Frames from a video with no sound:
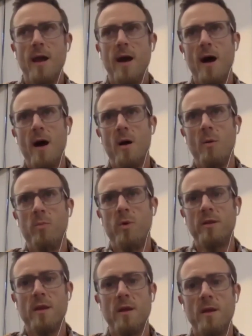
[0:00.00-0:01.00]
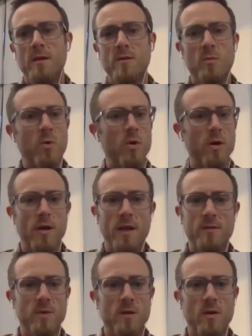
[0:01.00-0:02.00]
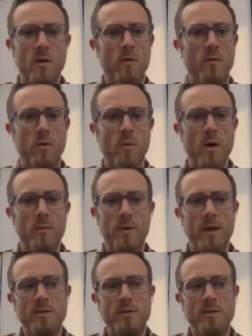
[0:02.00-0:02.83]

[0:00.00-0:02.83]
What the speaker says: But the support has been overwhelming.